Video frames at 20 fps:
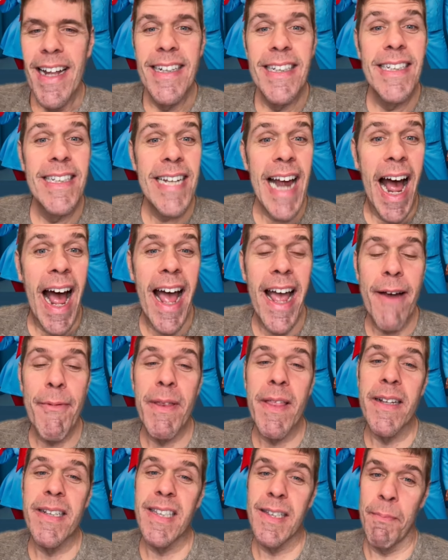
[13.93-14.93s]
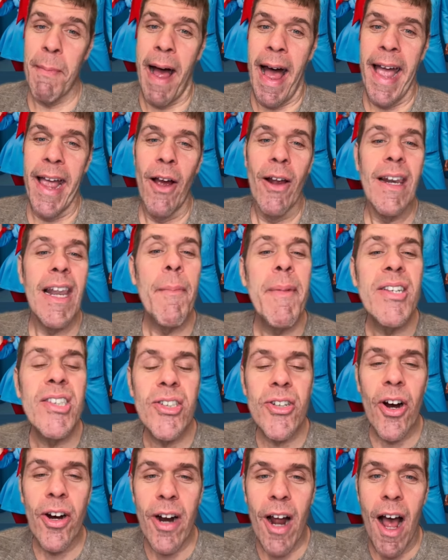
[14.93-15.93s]
Die with a smile. Let me
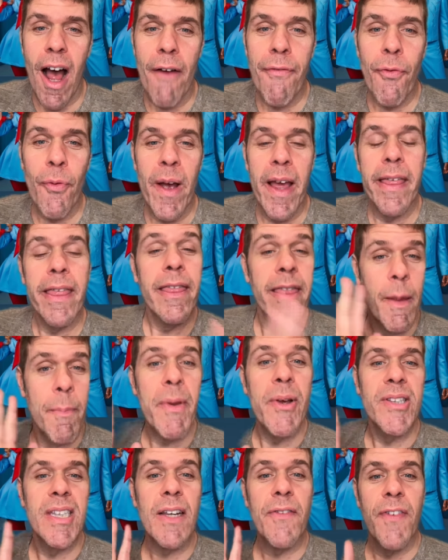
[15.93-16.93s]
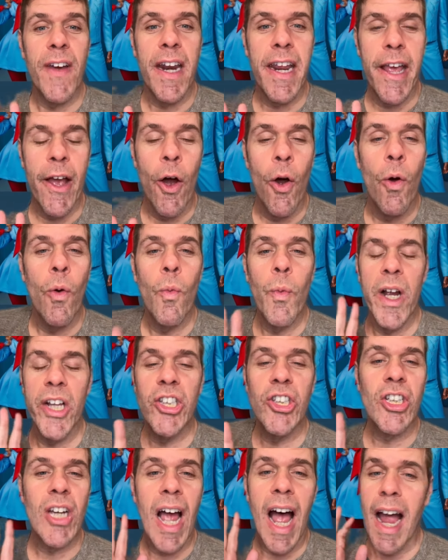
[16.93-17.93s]
start off with the music video,
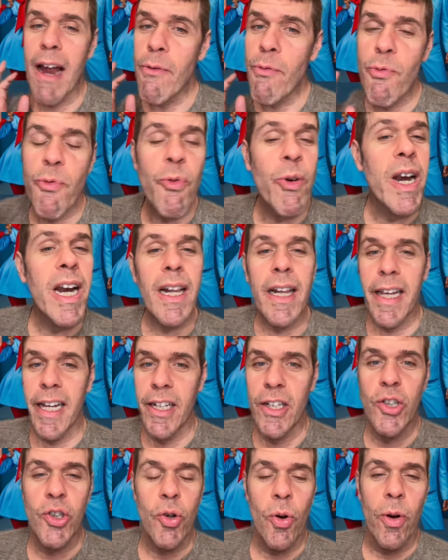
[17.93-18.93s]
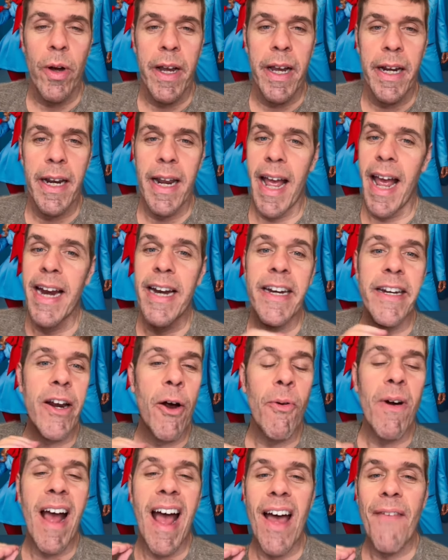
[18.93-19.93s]
which I really enjoyed and
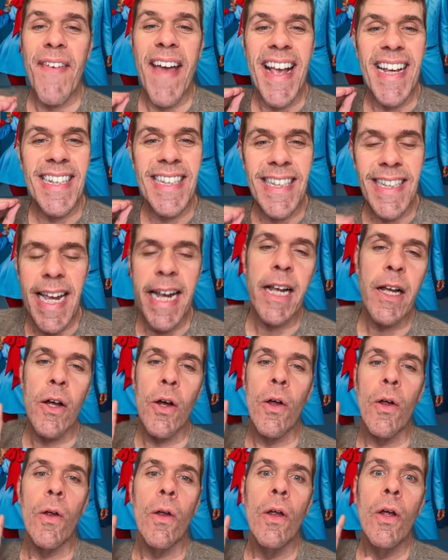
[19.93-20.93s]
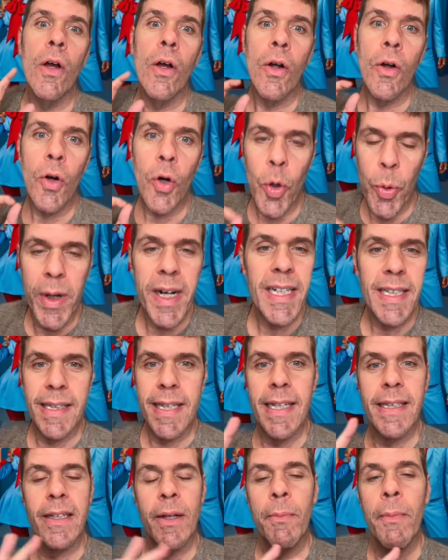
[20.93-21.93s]
don't have a single
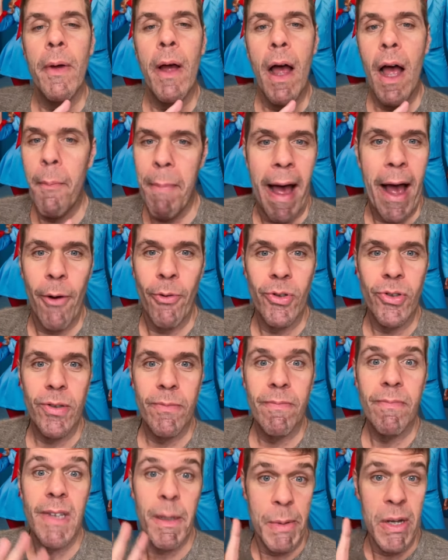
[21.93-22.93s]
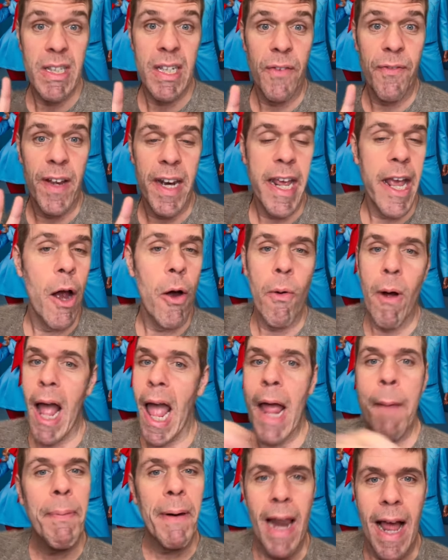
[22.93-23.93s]
criticism about. The music video, A+.